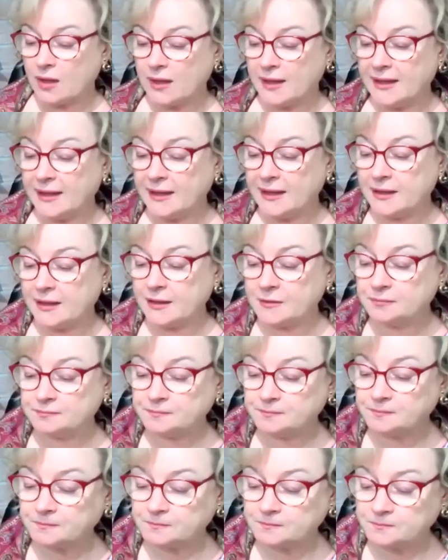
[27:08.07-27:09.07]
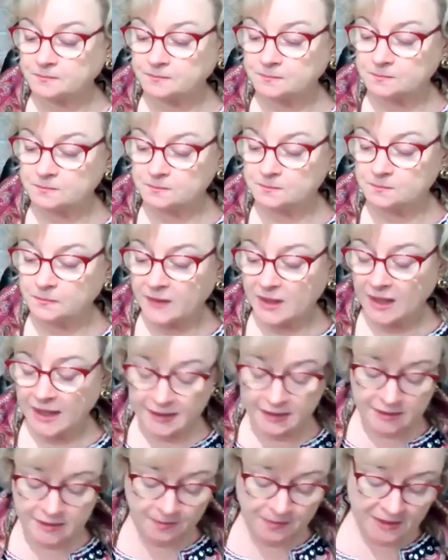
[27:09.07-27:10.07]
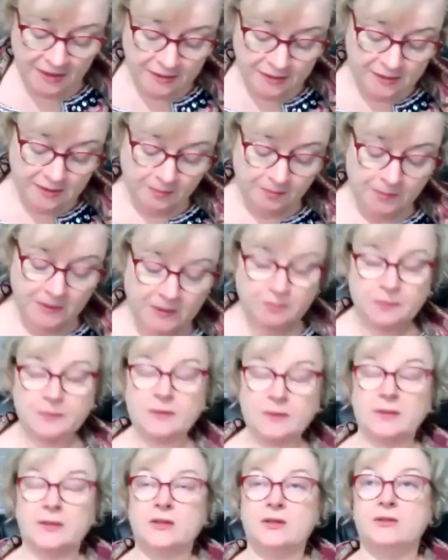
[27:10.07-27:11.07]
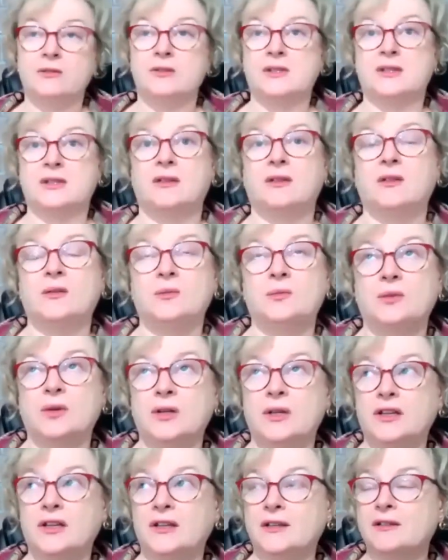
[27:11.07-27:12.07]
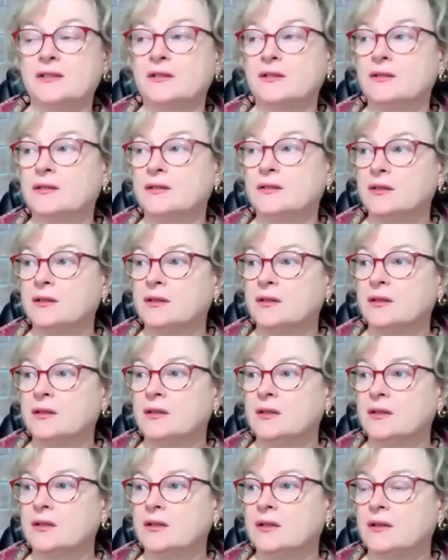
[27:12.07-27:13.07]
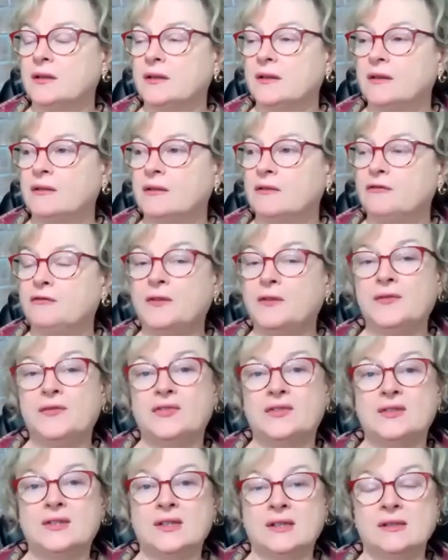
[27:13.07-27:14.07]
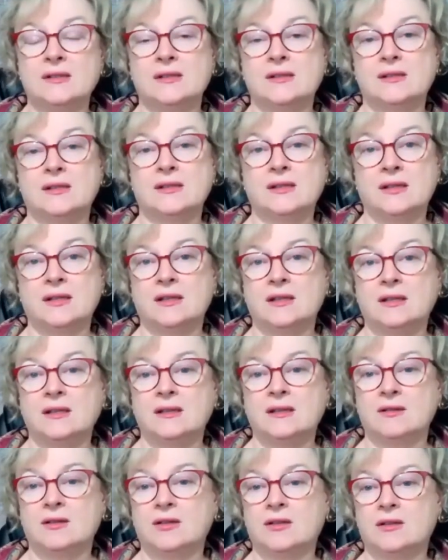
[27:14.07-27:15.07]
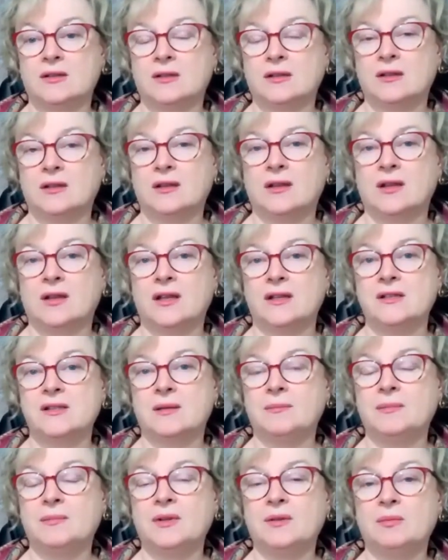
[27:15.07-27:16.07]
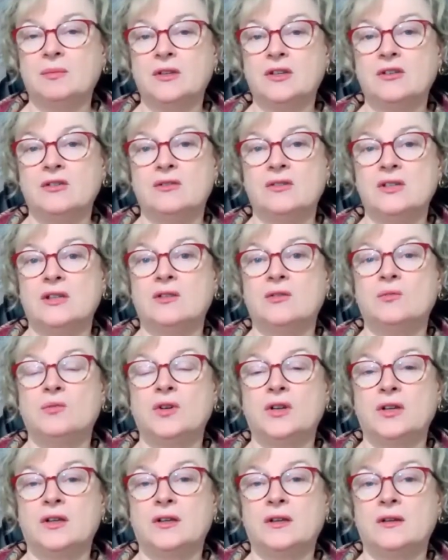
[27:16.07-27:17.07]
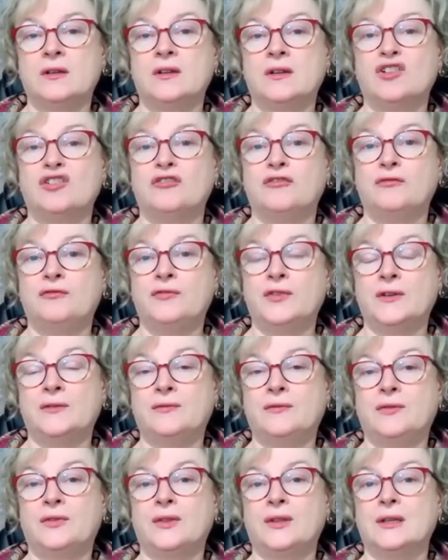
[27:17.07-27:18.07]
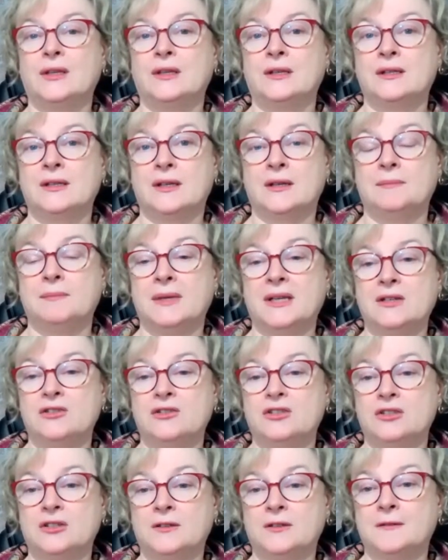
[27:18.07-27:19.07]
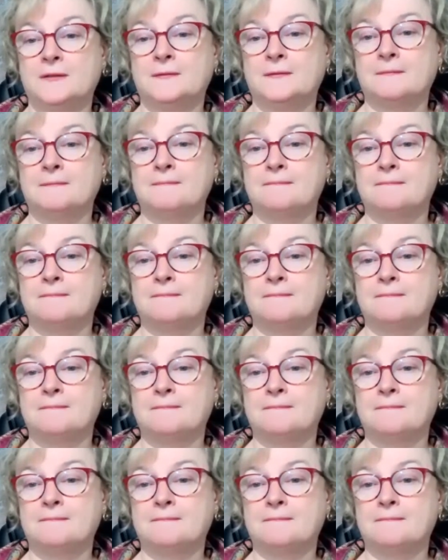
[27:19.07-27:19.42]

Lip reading: and it depends. Some people are using the word fifth density, and some people are using the word fifth dimension.